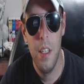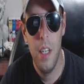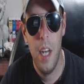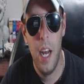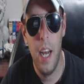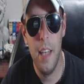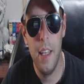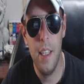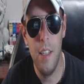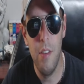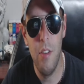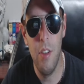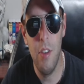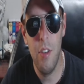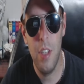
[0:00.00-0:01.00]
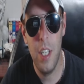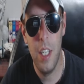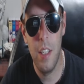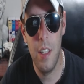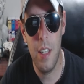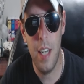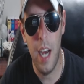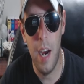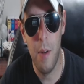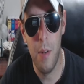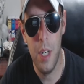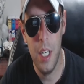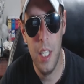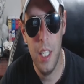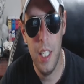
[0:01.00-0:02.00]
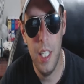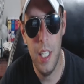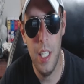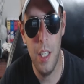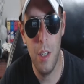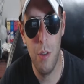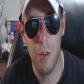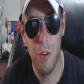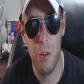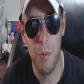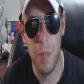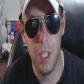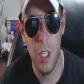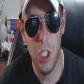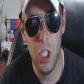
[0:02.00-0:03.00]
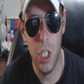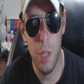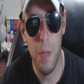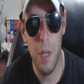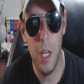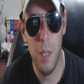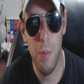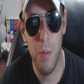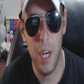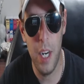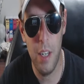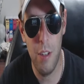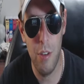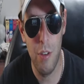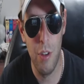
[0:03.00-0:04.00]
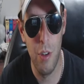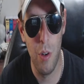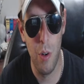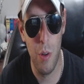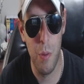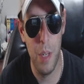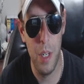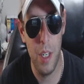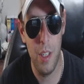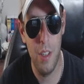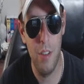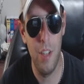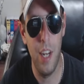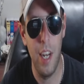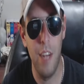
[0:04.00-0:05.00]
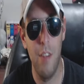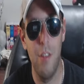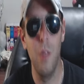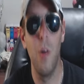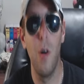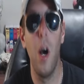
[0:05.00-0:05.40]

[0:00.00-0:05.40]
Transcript: And this is Kitagawa. He goes to my gym and he practices North American style too.